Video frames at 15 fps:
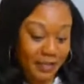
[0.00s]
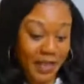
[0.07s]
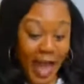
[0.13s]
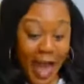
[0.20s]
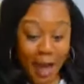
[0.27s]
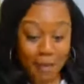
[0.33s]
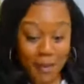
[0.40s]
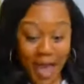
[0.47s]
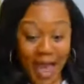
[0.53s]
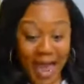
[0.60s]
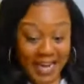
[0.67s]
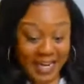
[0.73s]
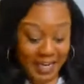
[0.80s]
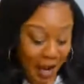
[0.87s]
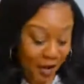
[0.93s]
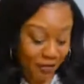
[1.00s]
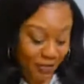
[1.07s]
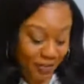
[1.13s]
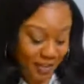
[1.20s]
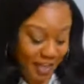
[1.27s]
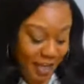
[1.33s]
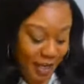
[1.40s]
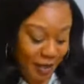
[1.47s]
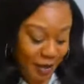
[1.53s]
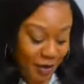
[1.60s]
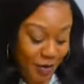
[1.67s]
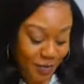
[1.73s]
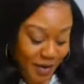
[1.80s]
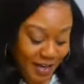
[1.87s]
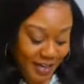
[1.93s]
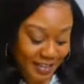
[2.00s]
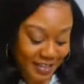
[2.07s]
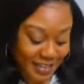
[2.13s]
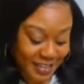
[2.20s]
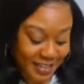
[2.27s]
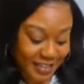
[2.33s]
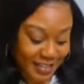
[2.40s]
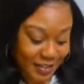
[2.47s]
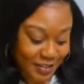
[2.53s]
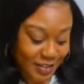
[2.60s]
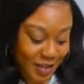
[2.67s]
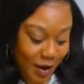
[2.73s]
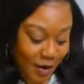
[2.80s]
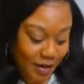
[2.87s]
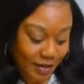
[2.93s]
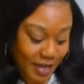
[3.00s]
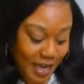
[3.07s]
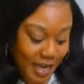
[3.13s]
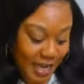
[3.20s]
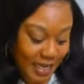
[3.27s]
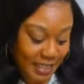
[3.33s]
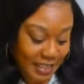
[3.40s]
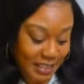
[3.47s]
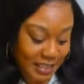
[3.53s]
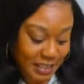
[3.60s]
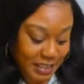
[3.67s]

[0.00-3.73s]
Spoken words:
that I'm adding everything correctly. Sorry, you guys.